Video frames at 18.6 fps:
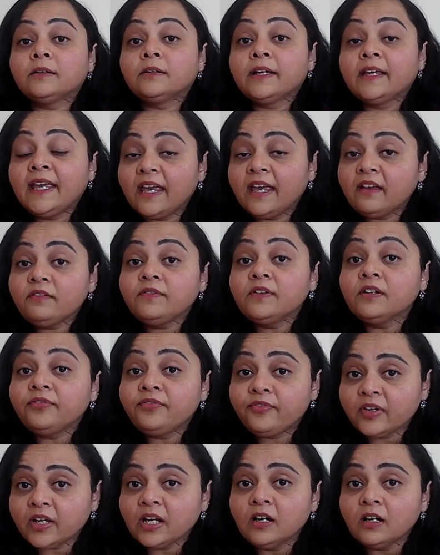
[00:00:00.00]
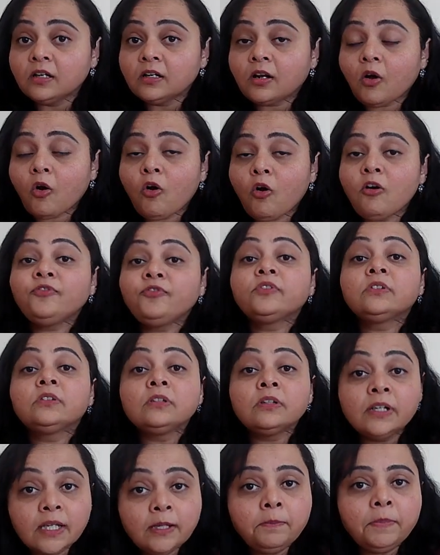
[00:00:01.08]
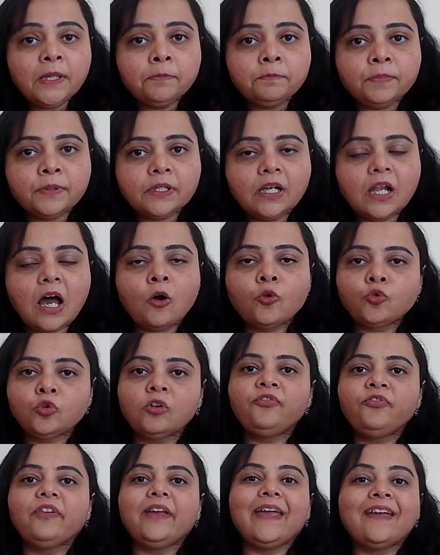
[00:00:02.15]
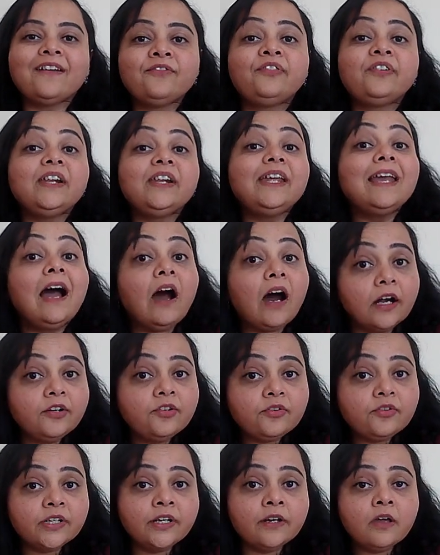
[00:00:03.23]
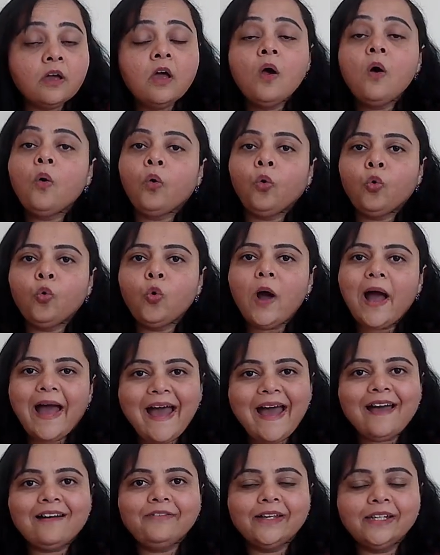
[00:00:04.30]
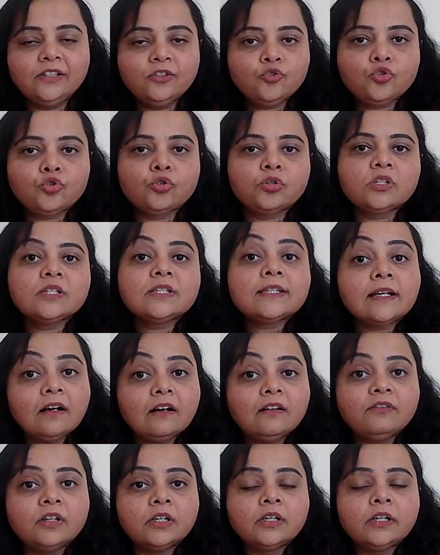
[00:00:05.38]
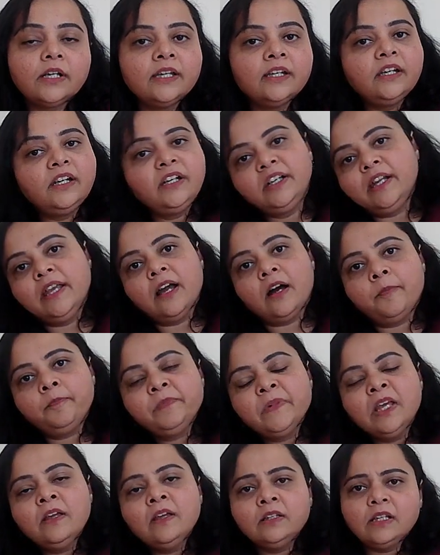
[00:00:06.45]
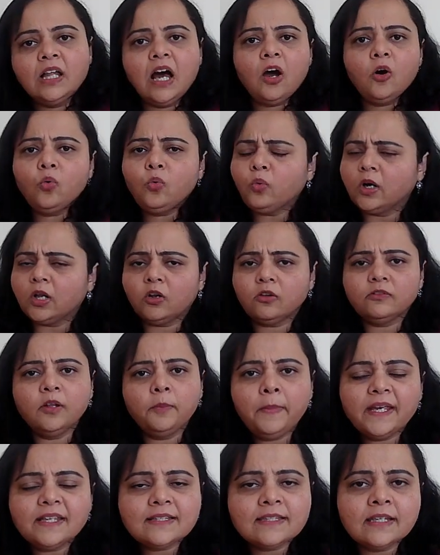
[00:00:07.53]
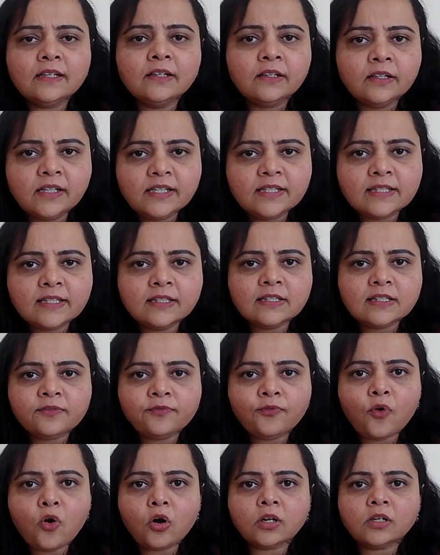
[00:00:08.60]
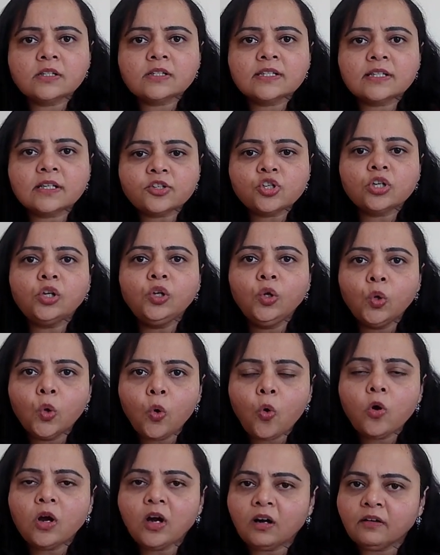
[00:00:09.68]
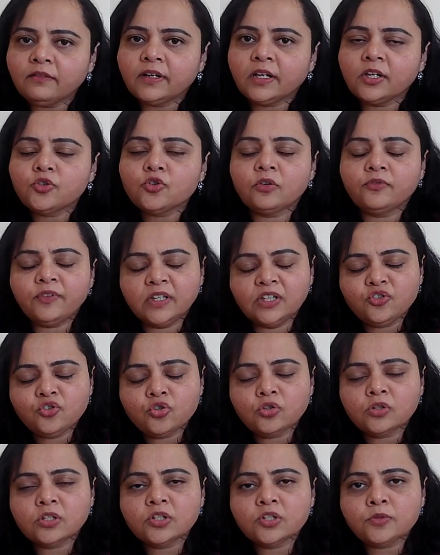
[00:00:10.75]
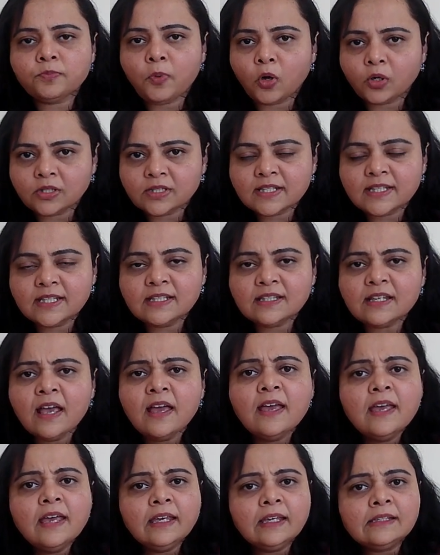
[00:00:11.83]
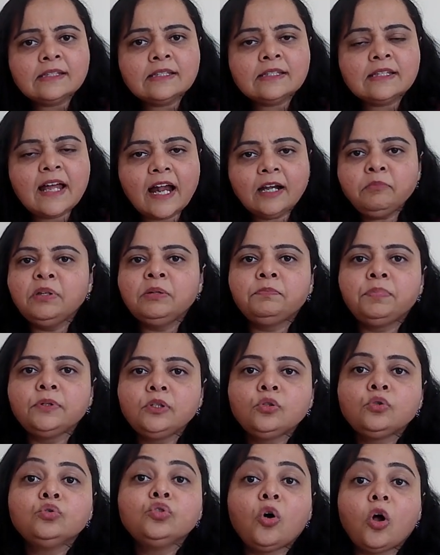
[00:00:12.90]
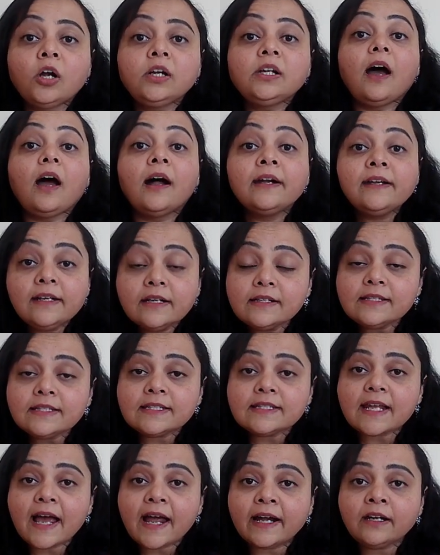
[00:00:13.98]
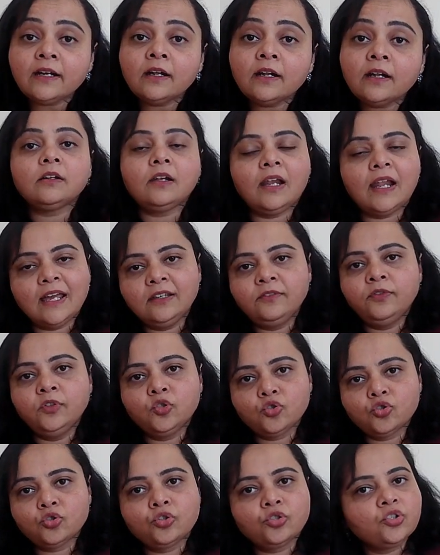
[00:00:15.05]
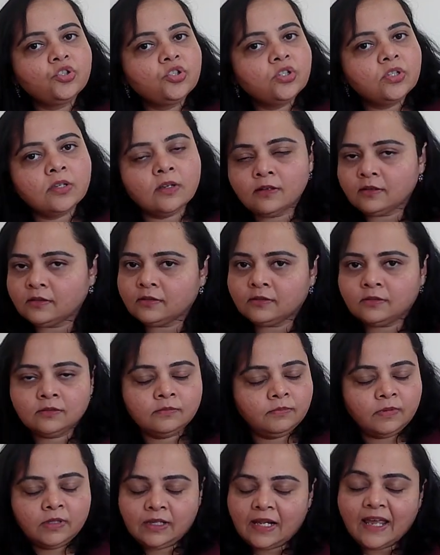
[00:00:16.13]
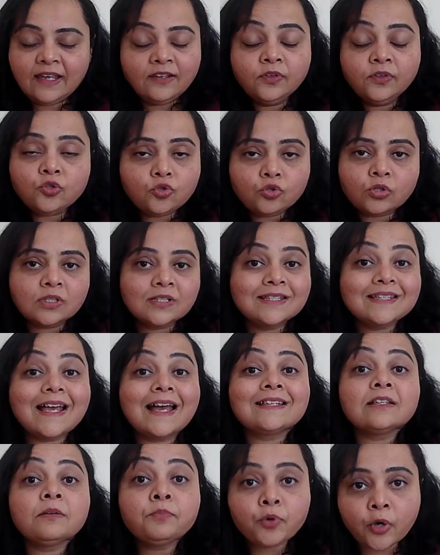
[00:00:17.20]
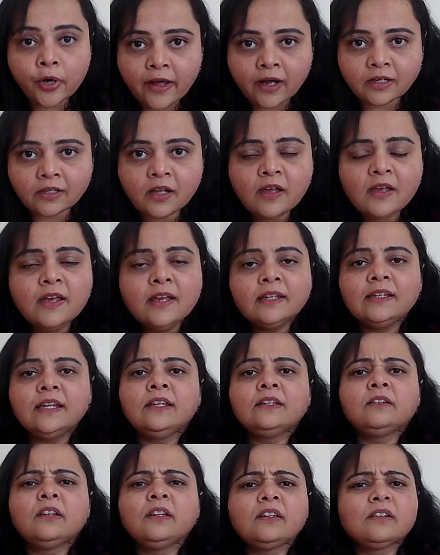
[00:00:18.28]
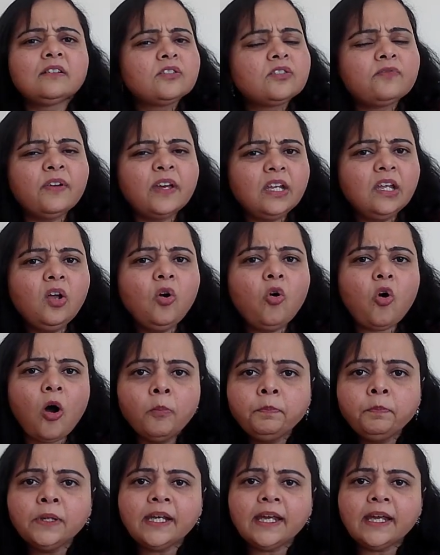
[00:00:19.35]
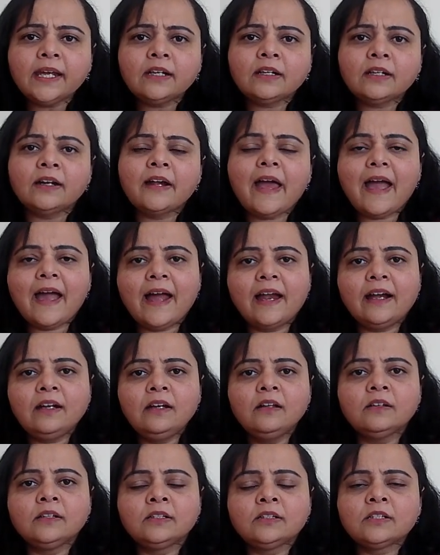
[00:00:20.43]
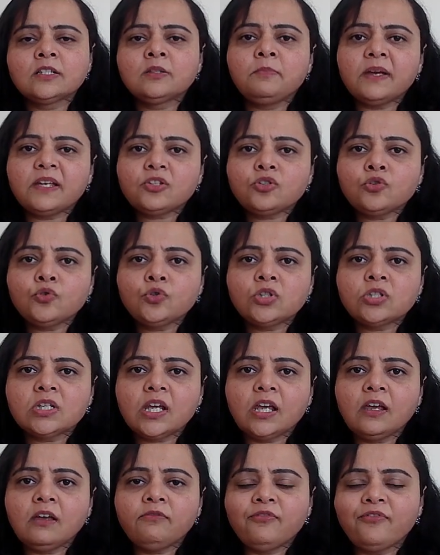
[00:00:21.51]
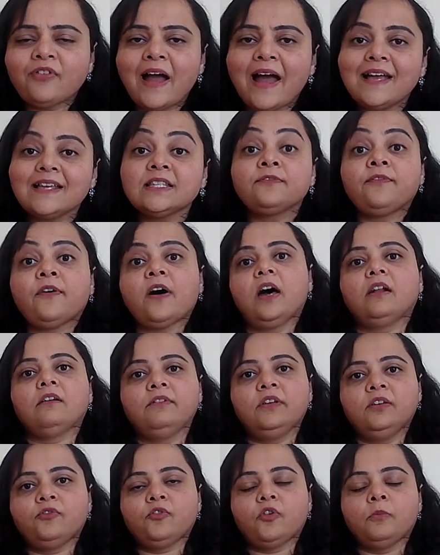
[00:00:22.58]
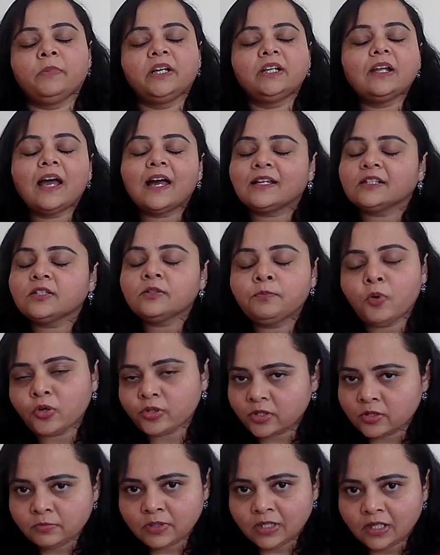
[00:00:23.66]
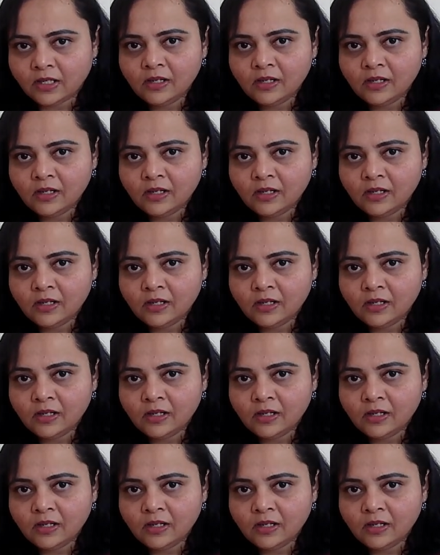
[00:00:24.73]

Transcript: gave the figure of 3 people out of every 100 who have an insurance cover in India. Now, one of the basic reasons for such a low coverage of insurance policies is that people do not understand life insurance as a product. They think it is very complicated and it is best to stay as far away from it as possible,